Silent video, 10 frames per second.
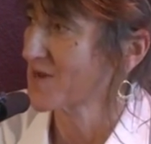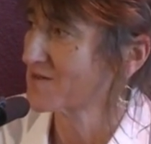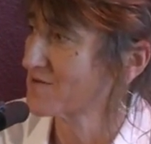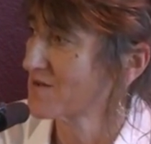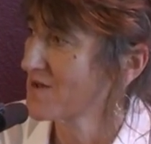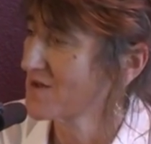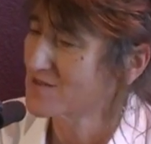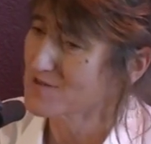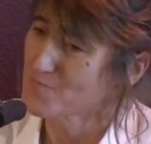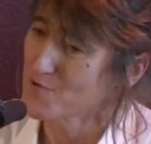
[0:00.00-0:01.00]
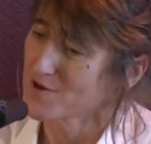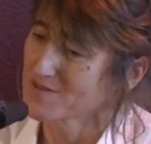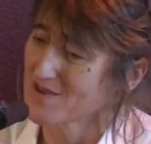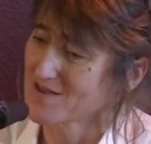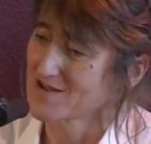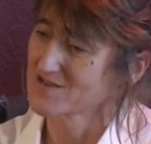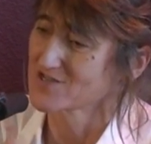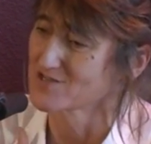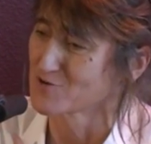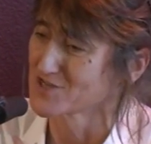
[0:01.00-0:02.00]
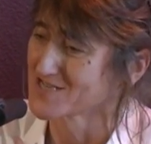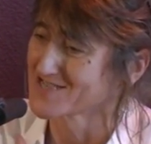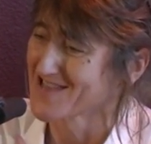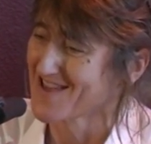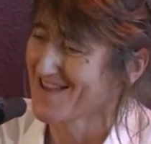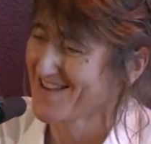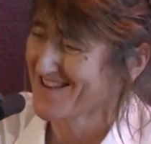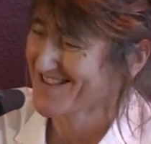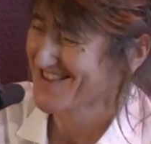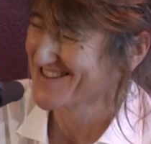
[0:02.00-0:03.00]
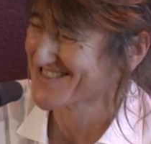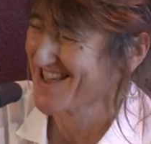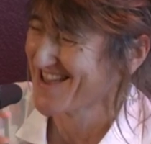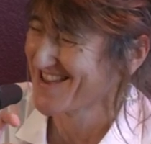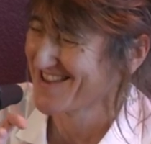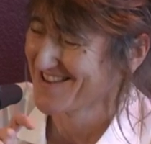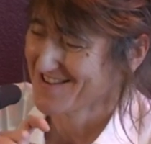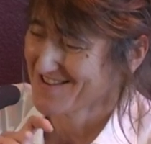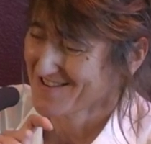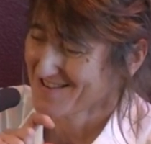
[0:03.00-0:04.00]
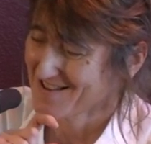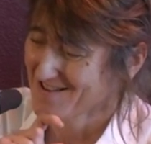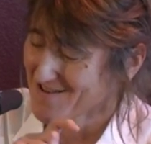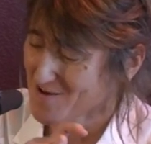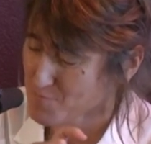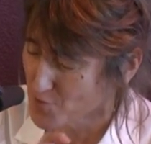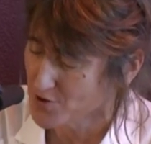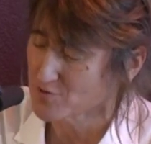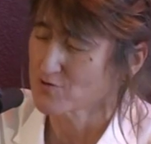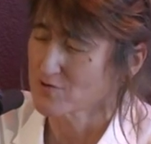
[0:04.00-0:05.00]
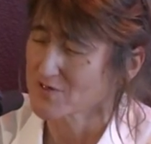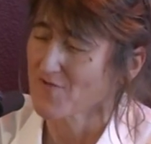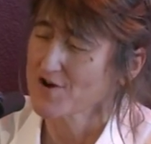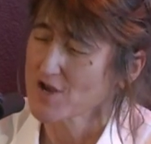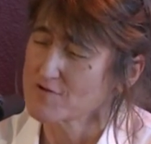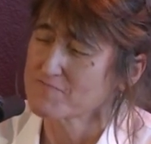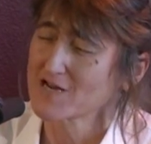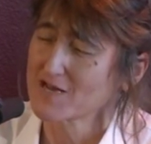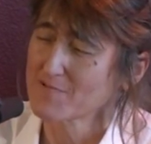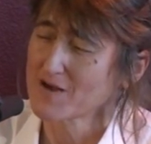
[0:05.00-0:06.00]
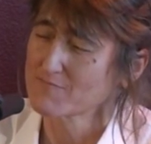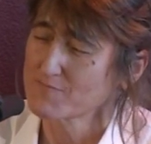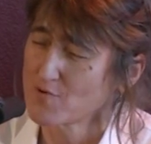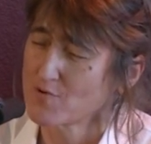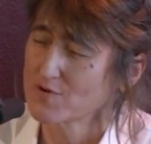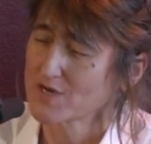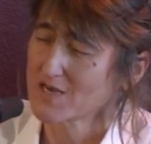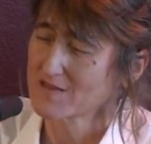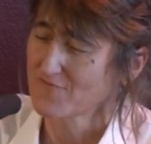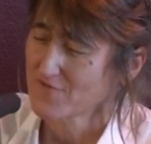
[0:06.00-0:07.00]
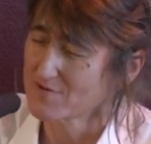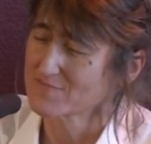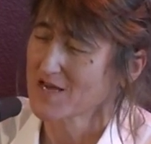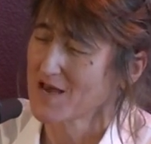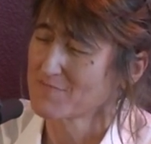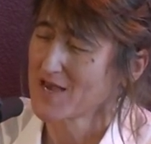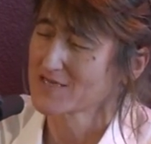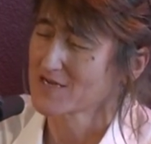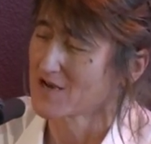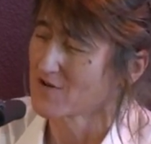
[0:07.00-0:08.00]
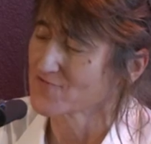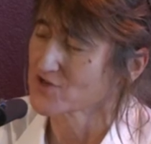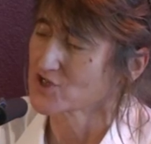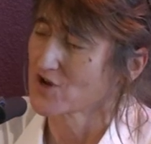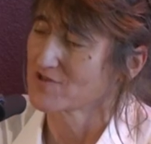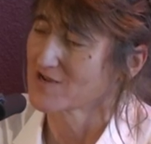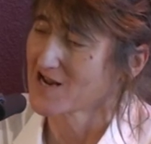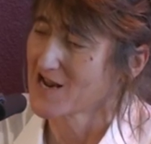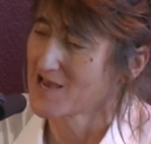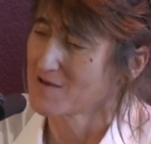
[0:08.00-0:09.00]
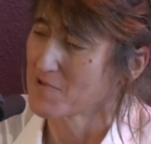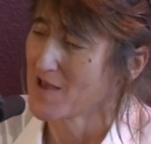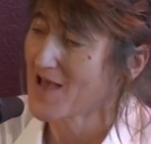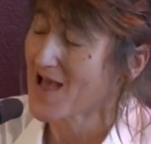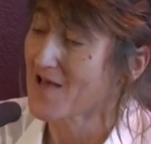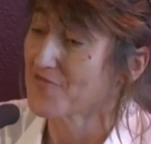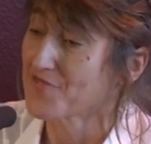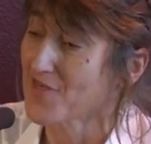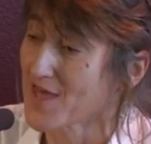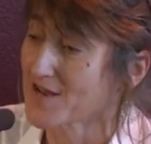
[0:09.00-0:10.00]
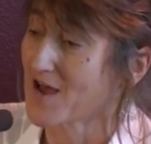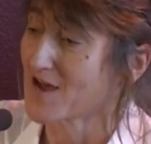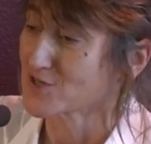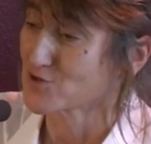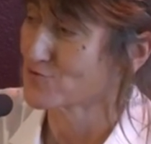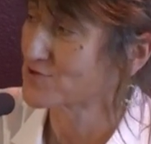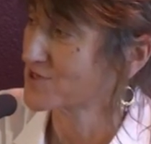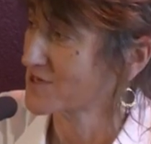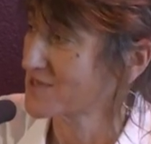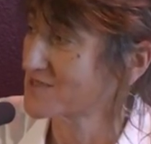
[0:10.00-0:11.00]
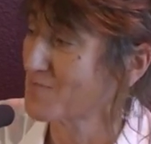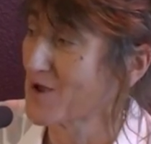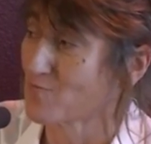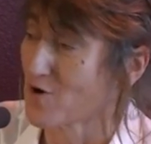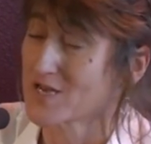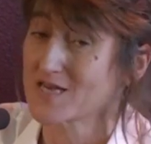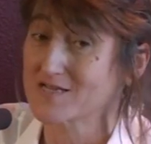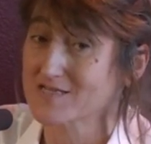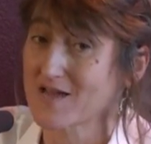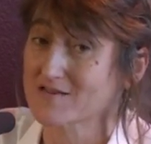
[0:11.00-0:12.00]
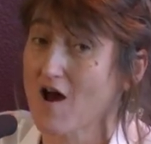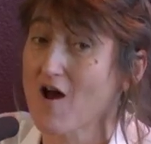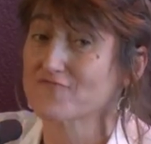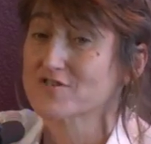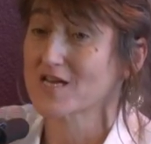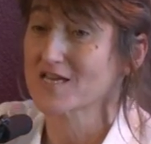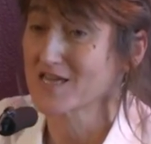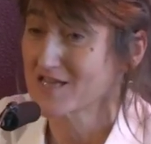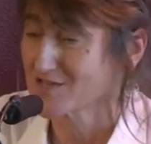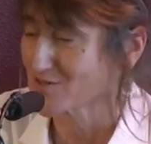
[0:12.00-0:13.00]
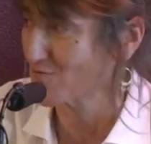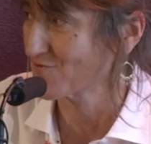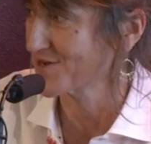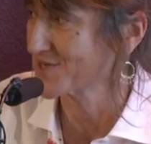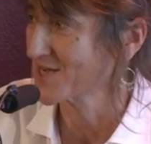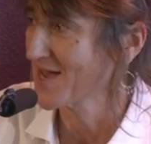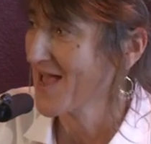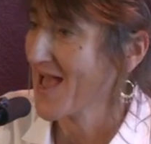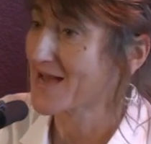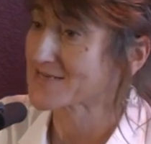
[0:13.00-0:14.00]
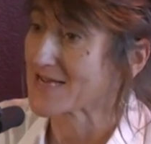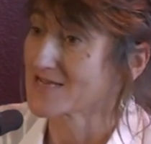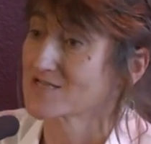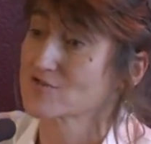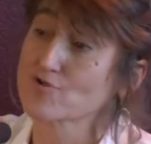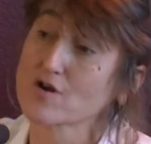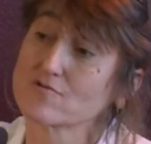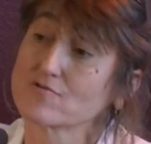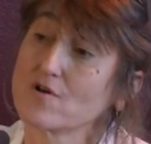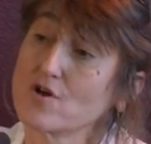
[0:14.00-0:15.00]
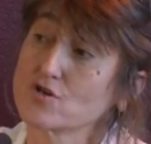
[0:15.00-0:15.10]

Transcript: about the boy thing. And I just wanted to say there's a boy who talks very openly about porn in the film that I made, and I often show the clip, and then I talk to the kids about what he said after he saw it and his struggle